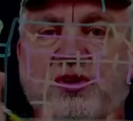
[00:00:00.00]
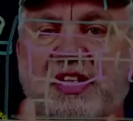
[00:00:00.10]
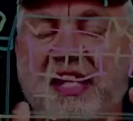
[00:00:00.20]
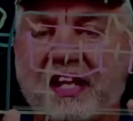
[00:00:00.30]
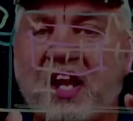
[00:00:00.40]
it
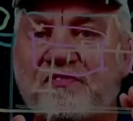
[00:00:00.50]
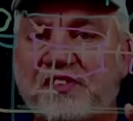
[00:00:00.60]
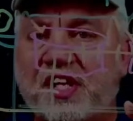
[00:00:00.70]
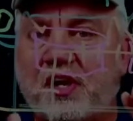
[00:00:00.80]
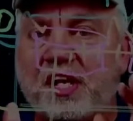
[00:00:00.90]
cannot
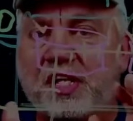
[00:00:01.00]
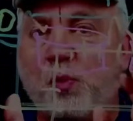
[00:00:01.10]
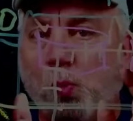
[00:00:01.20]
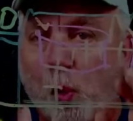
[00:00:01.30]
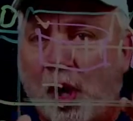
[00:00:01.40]
fit on any
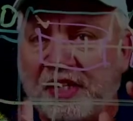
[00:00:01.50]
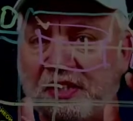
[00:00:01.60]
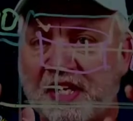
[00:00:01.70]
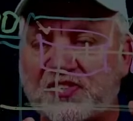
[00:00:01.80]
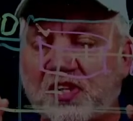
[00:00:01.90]
one
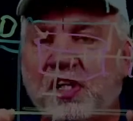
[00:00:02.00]
disk.